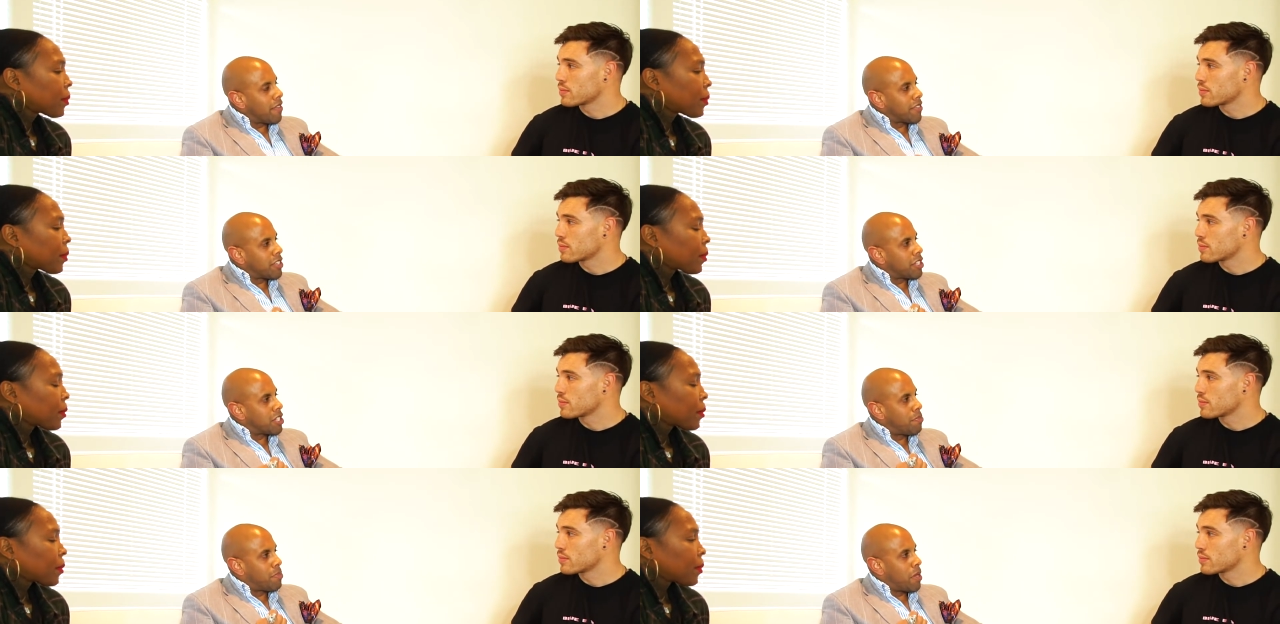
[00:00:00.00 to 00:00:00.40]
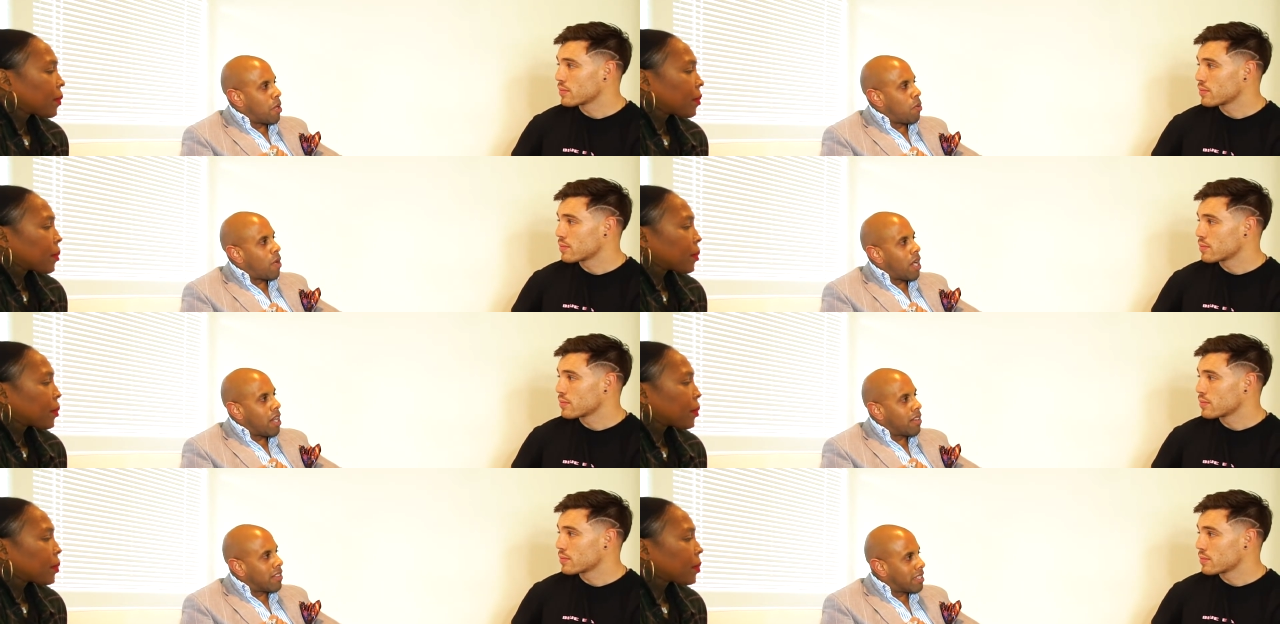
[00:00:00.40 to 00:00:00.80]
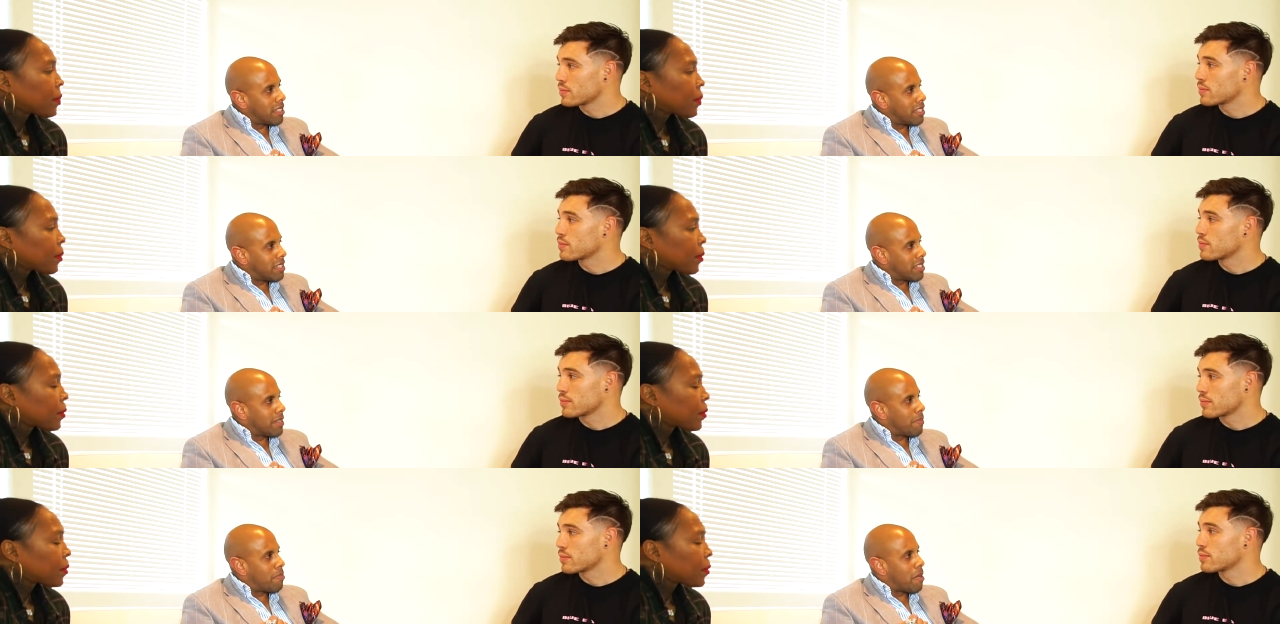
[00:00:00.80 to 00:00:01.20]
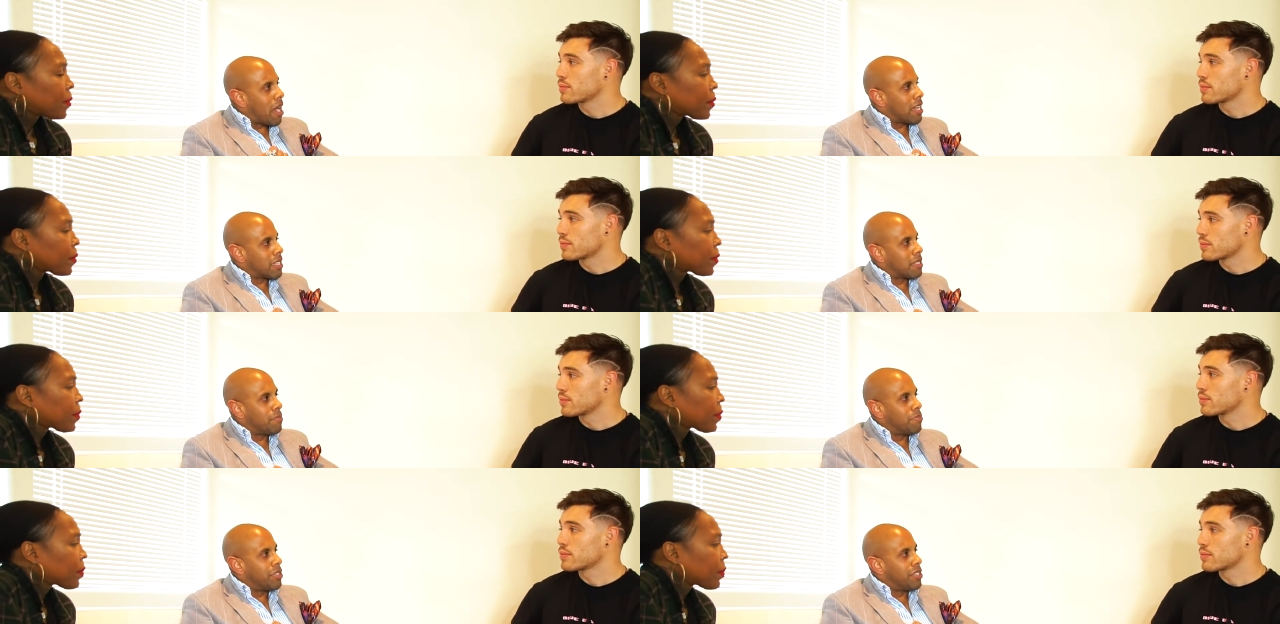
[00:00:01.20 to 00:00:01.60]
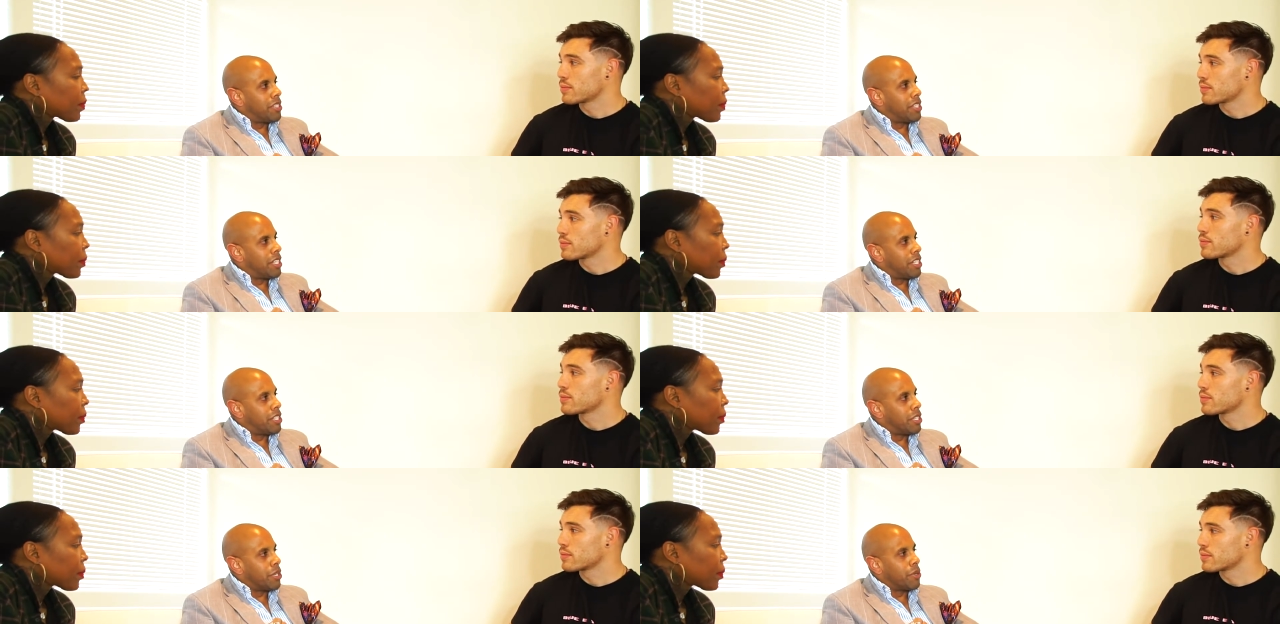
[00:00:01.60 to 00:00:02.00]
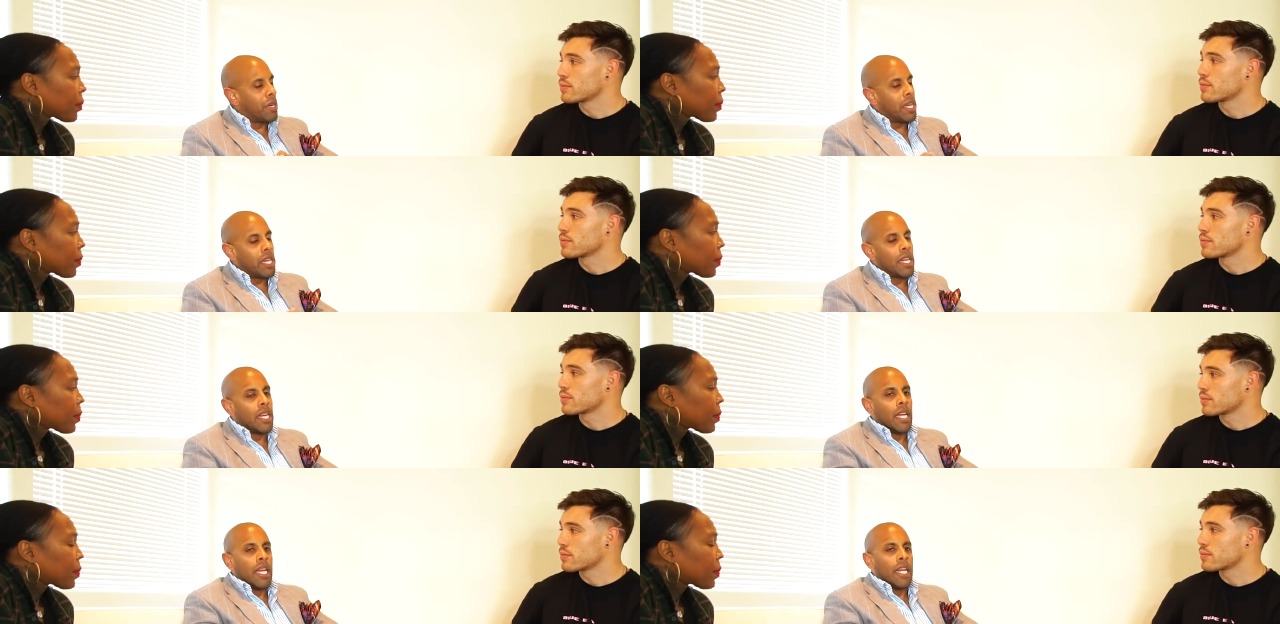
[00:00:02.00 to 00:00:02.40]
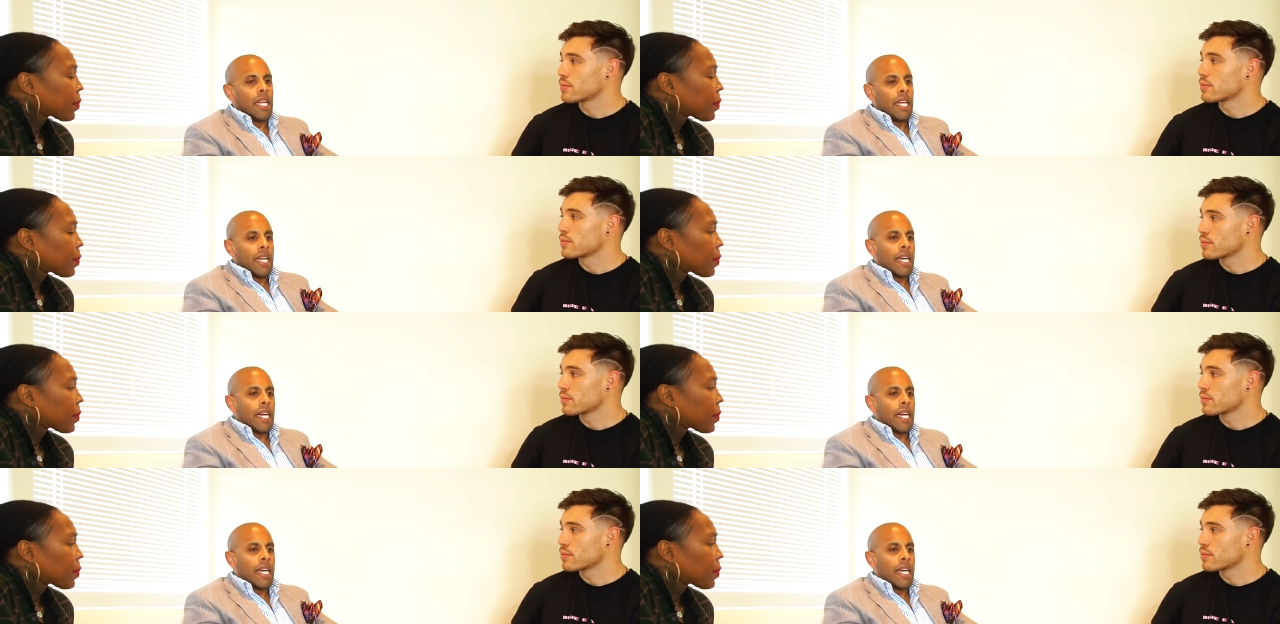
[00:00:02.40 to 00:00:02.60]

Speaker 1: you have to just be aware that this is a possibility to do it.